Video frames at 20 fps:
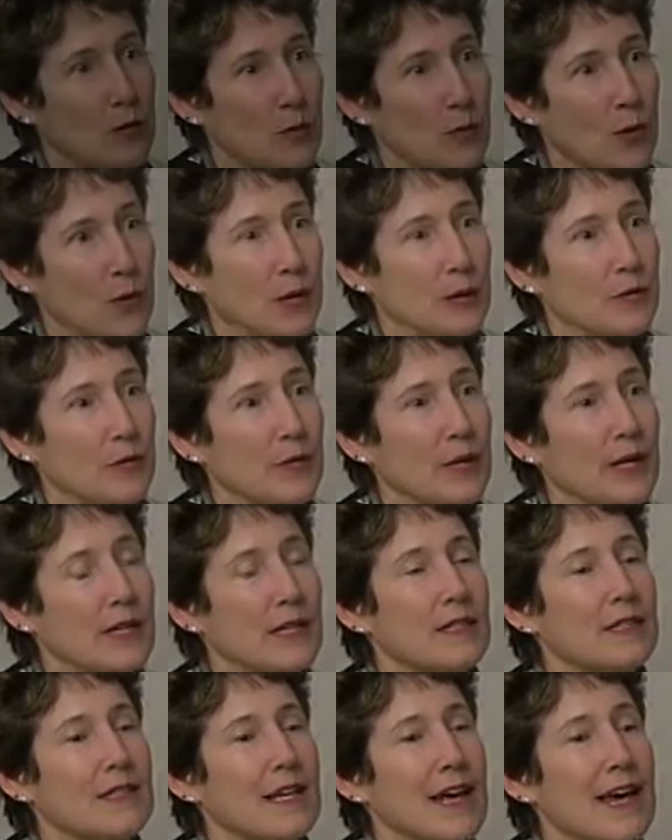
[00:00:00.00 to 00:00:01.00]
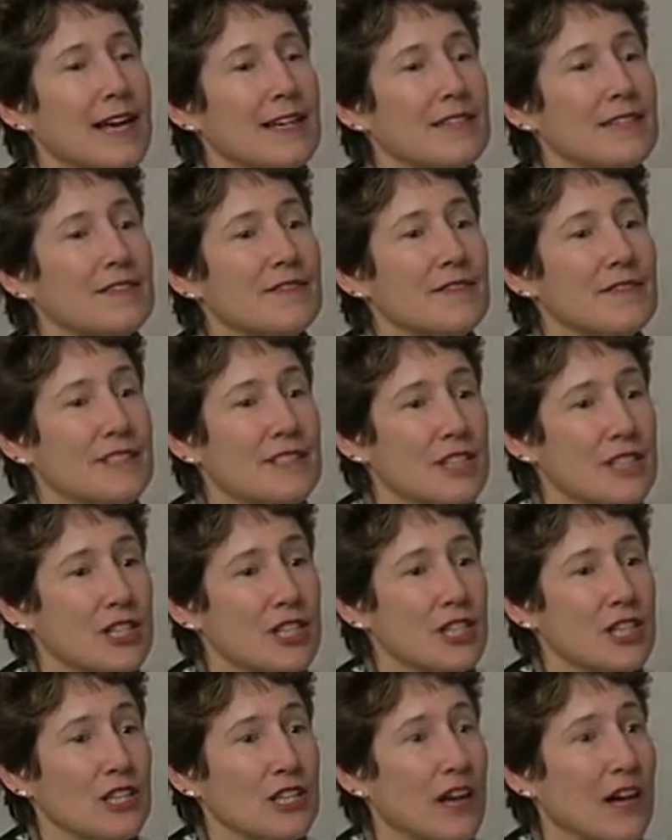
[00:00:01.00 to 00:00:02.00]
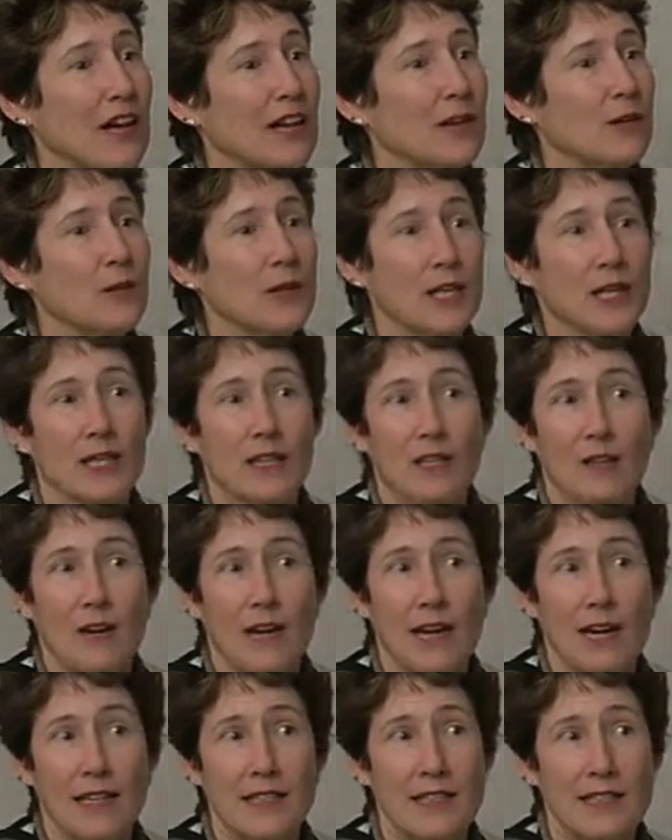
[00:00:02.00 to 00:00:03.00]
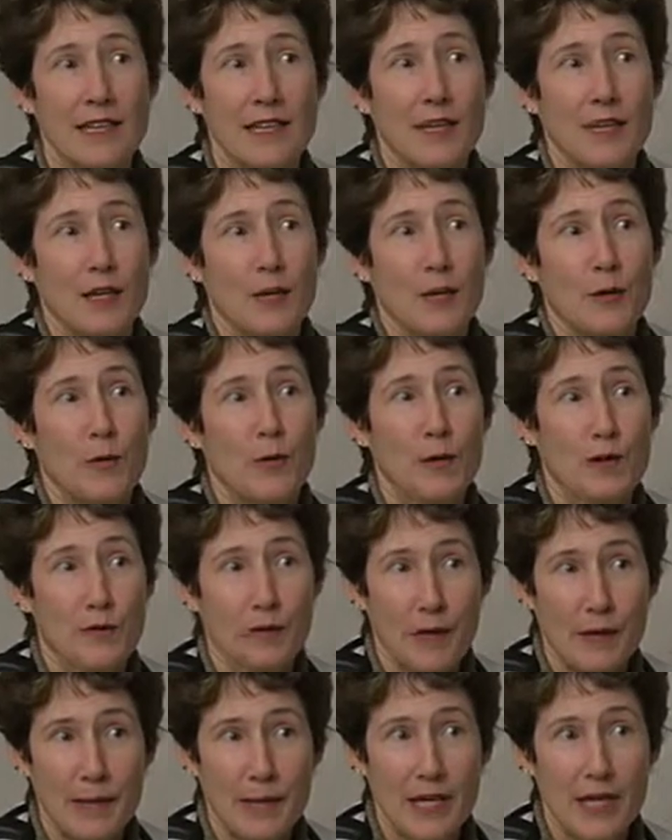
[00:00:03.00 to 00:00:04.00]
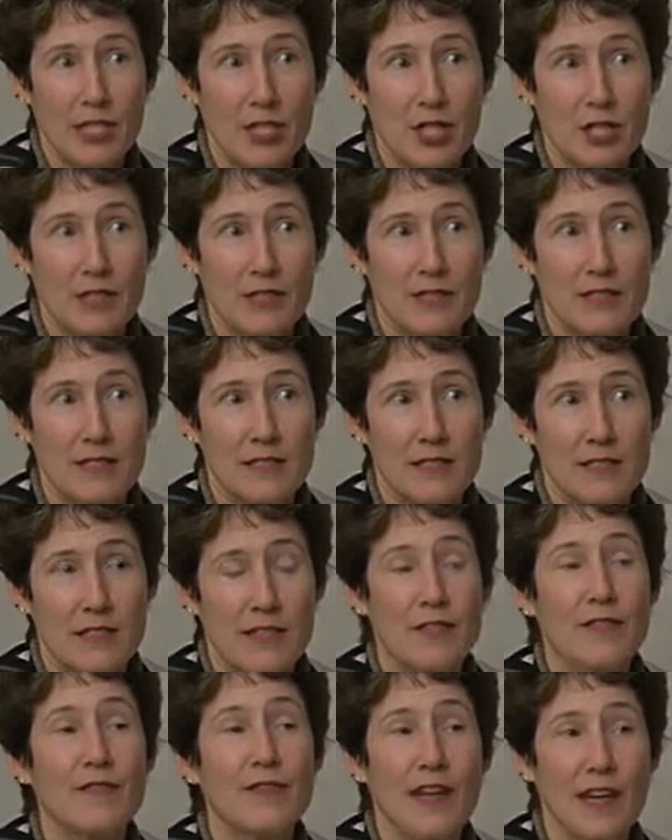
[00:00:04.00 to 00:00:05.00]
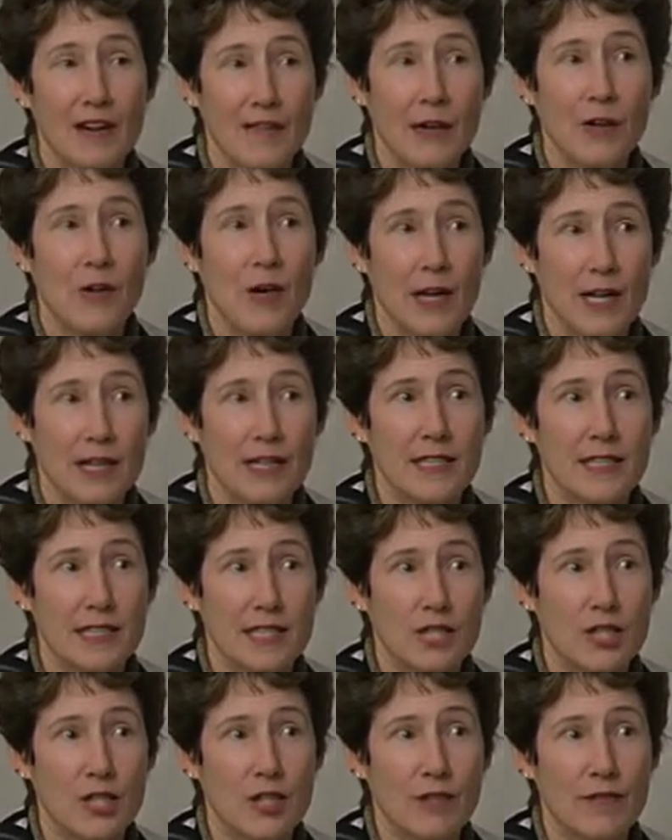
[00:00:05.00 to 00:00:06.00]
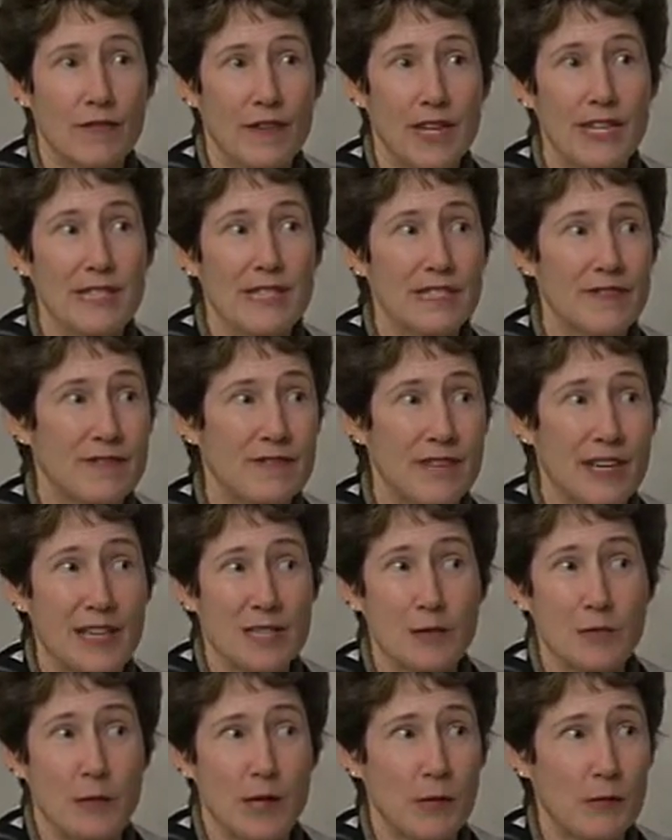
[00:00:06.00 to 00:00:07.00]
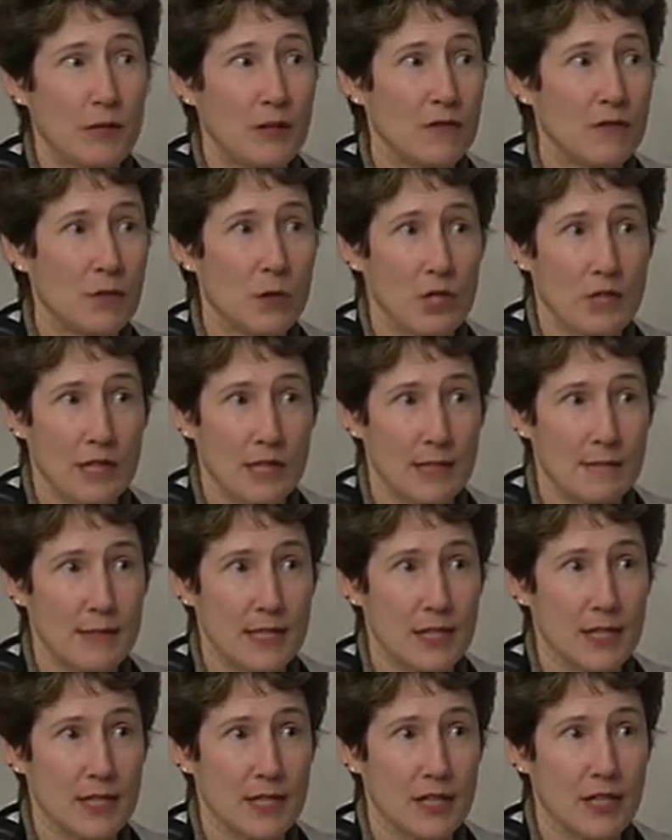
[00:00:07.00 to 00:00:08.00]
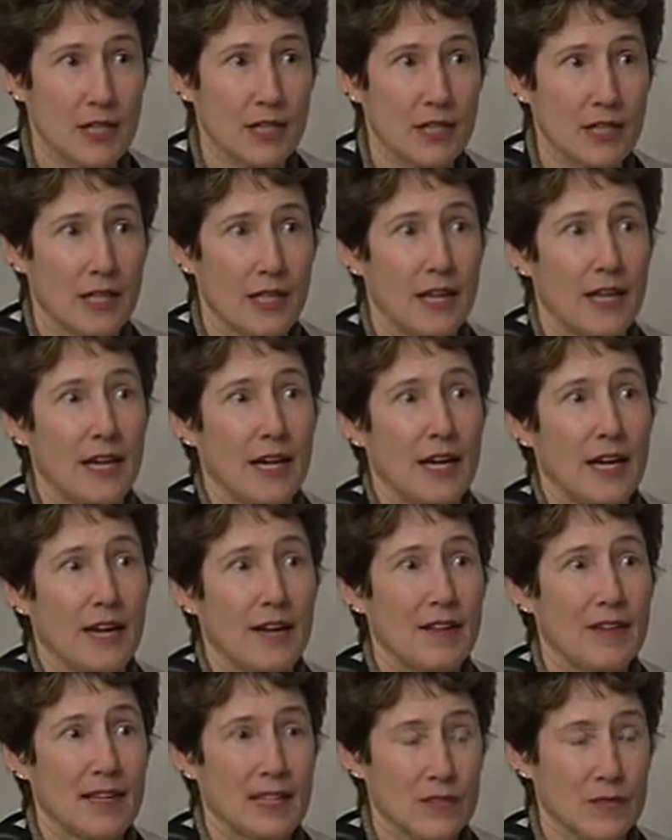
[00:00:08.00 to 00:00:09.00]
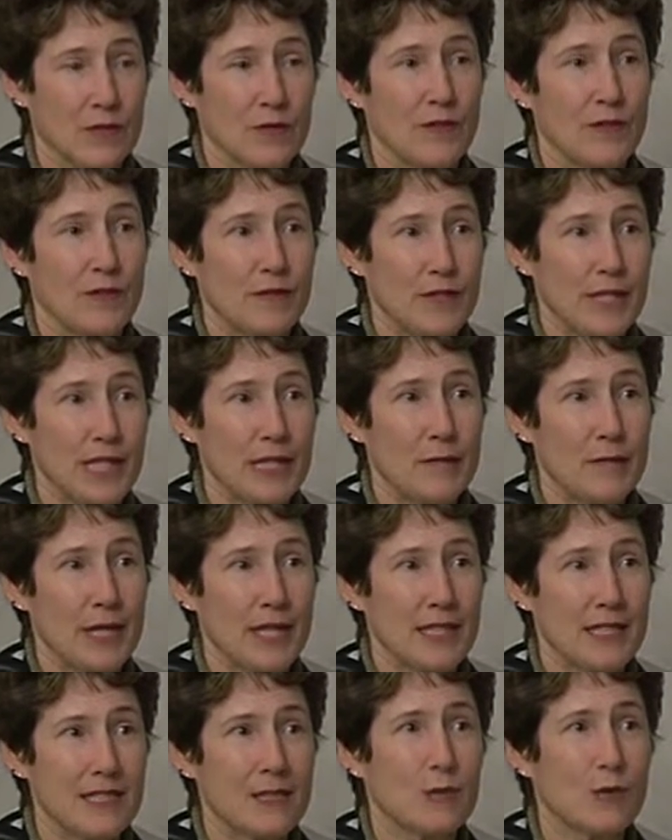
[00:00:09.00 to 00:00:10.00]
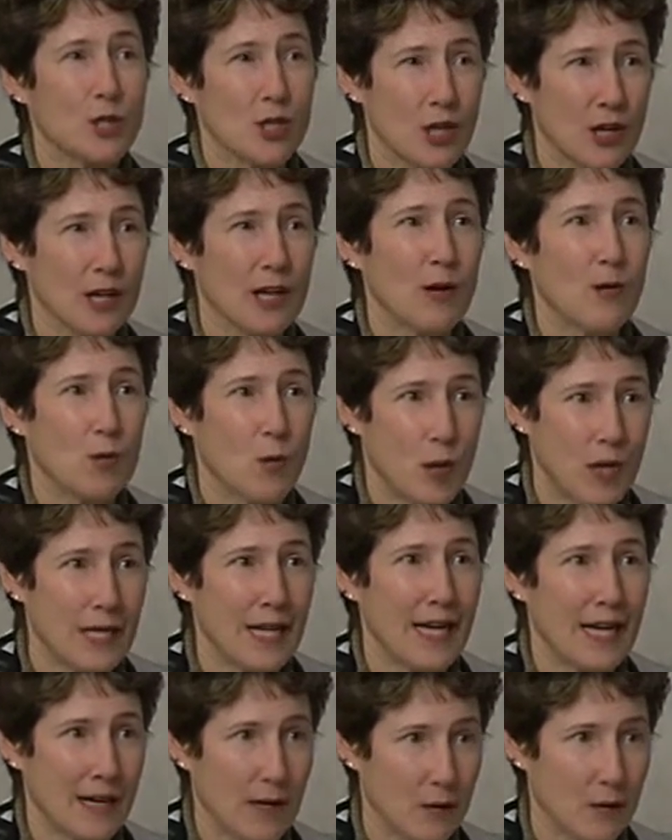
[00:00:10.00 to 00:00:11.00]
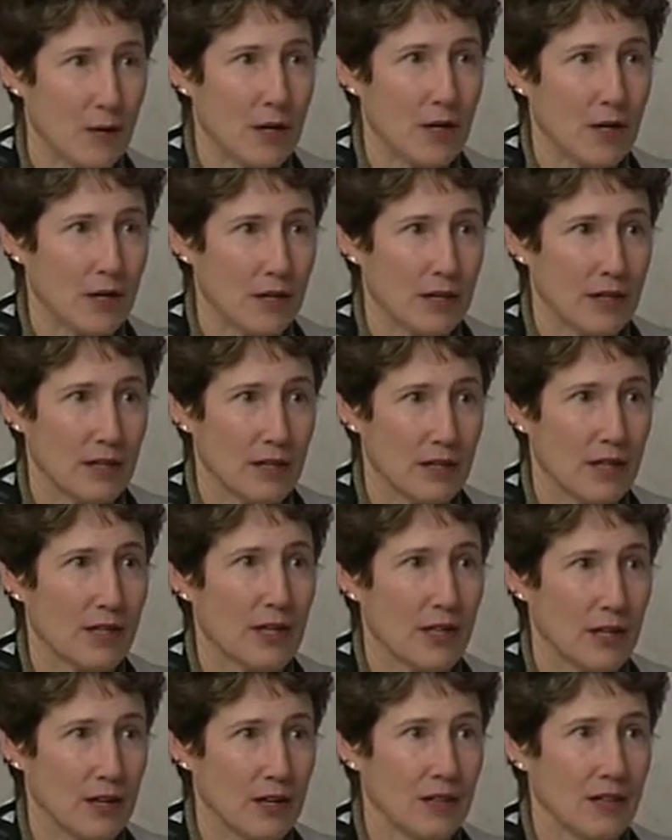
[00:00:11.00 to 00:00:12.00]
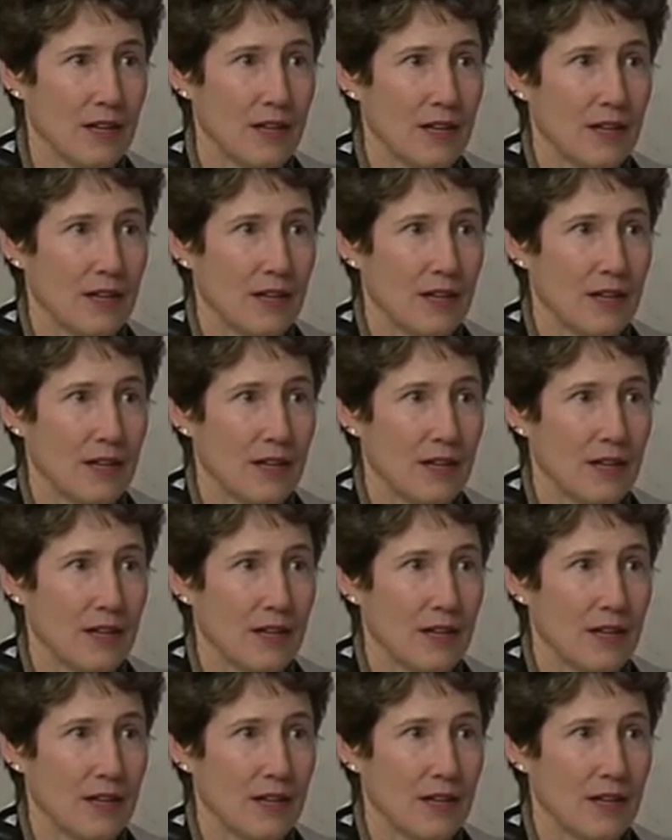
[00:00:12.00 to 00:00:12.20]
important because as a physician, I only interact with my patients if they have a chronic condition face-to-face maybe 4 times a year, and that's for 15 minutes, so we're talking 1 hour a year.